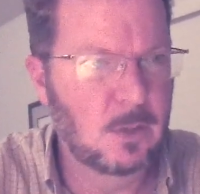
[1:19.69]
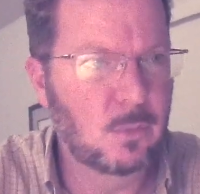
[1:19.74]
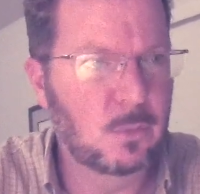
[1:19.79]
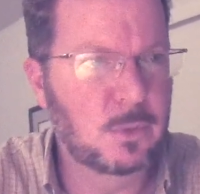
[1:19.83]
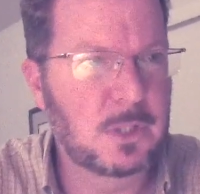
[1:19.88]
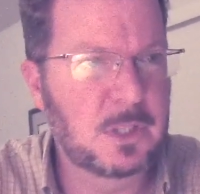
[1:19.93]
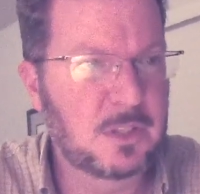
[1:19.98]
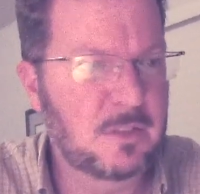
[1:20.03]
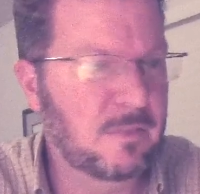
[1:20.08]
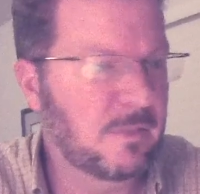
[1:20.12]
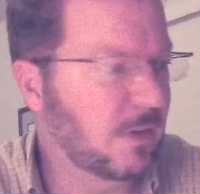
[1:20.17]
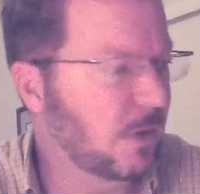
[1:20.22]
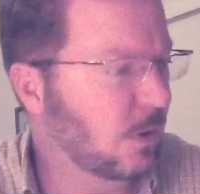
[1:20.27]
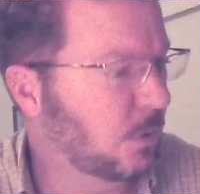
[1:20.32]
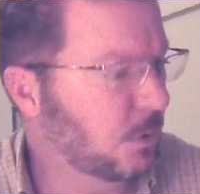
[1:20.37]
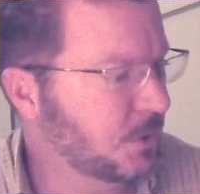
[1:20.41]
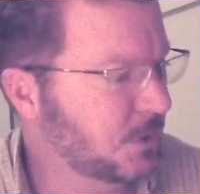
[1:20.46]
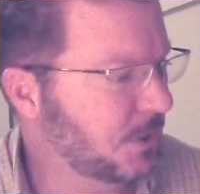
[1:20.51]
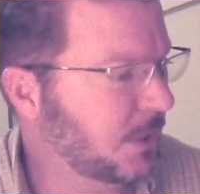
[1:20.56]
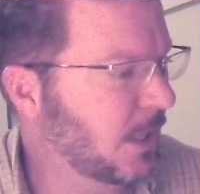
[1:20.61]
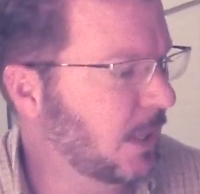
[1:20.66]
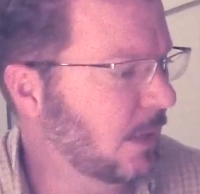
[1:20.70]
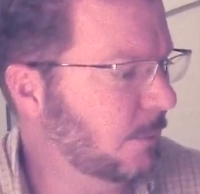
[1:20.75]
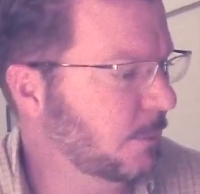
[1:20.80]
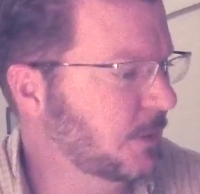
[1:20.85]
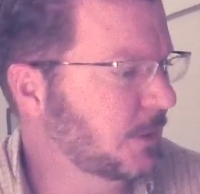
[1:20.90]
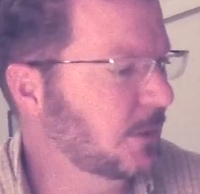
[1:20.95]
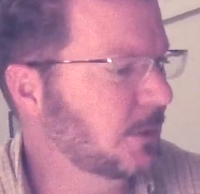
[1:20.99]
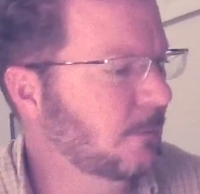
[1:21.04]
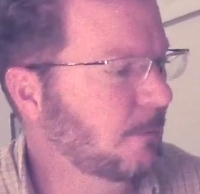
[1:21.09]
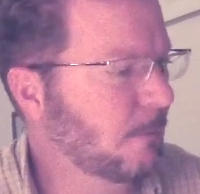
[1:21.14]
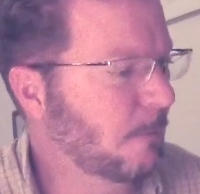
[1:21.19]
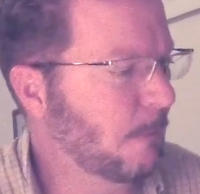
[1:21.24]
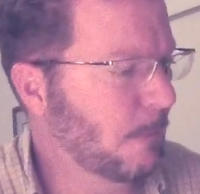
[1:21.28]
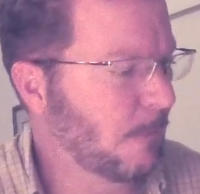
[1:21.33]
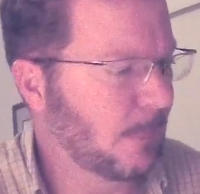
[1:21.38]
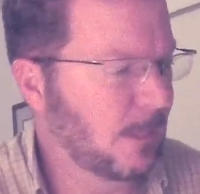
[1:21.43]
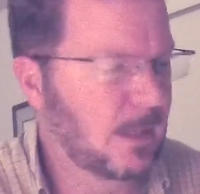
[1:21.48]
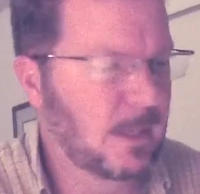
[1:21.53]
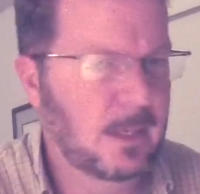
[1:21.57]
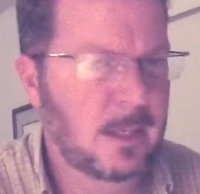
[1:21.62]
We need the ferrule stops,
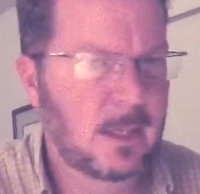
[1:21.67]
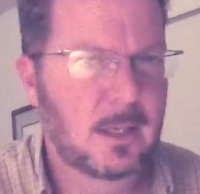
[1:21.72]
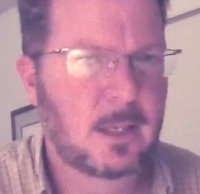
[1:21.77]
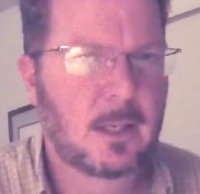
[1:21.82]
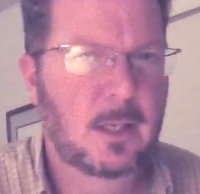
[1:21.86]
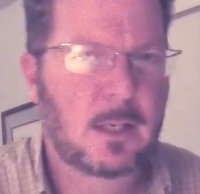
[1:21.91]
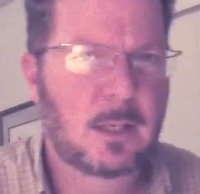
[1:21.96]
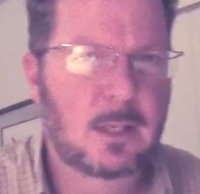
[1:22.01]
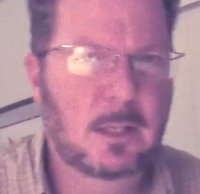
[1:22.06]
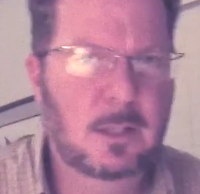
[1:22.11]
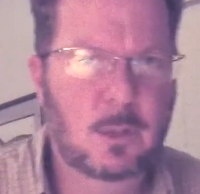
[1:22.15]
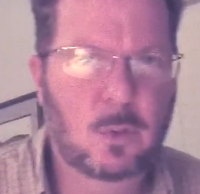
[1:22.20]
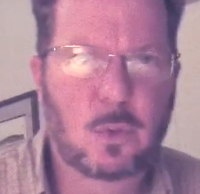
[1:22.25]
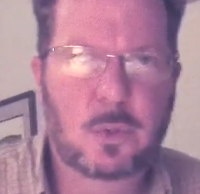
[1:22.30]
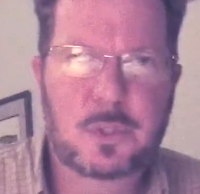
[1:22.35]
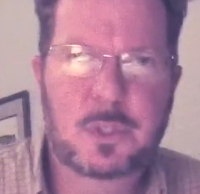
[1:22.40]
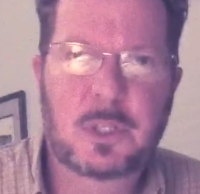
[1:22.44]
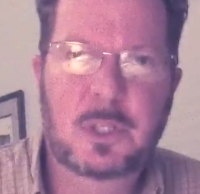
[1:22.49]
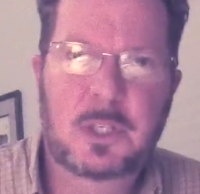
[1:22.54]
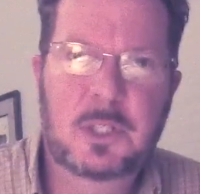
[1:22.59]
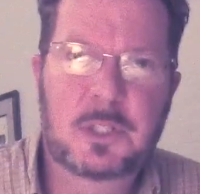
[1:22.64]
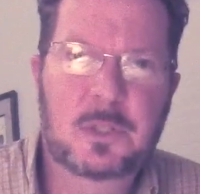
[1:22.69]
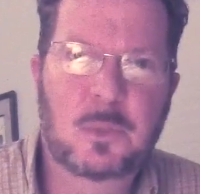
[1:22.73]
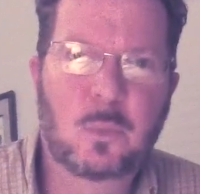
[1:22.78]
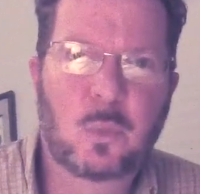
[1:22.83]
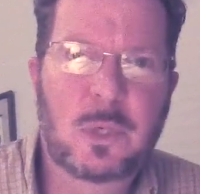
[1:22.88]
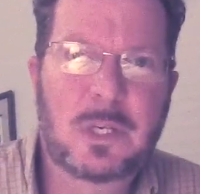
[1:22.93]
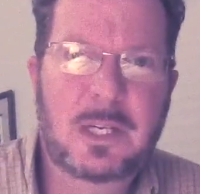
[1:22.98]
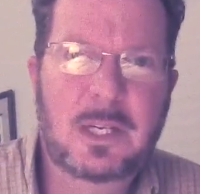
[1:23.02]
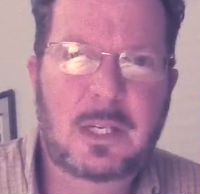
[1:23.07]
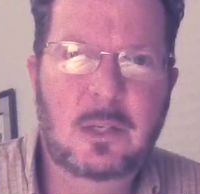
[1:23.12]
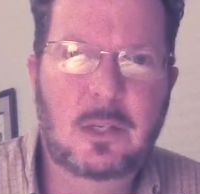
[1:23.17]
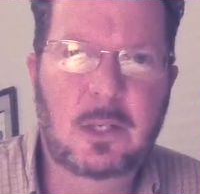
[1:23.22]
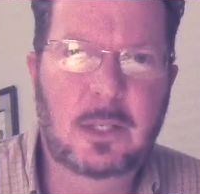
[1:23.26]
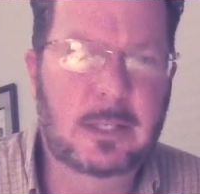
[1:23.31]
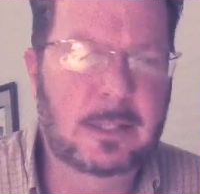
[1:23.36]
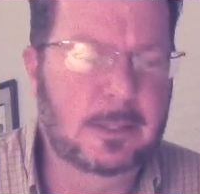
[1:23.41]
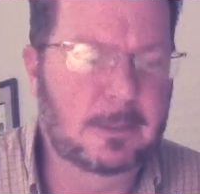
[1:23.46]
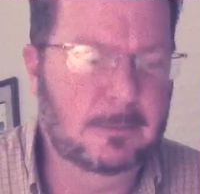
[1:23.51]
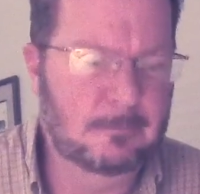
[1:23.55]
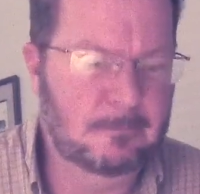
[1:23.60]
and of course you need some weed eater
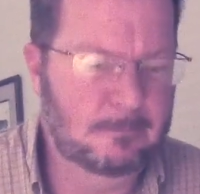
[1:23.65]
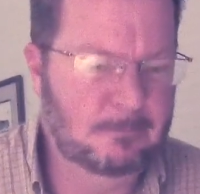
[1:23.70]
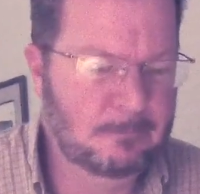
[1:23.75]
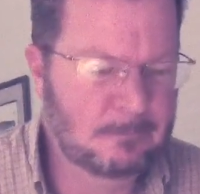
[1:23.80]
line.